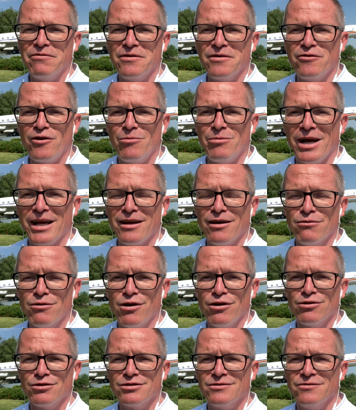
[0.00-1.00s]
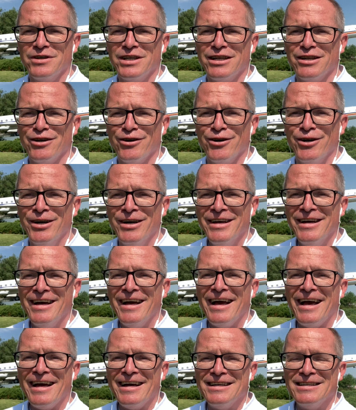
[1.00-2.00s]
for my conclusion video.
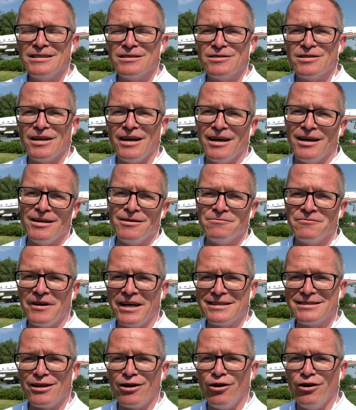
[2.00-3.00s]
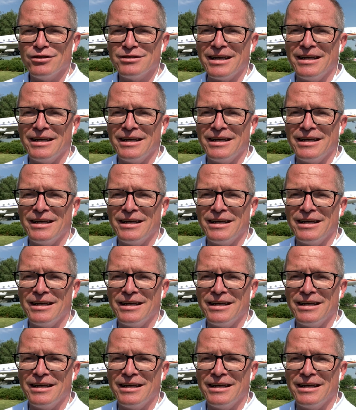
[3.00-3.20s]
And thanks a lot.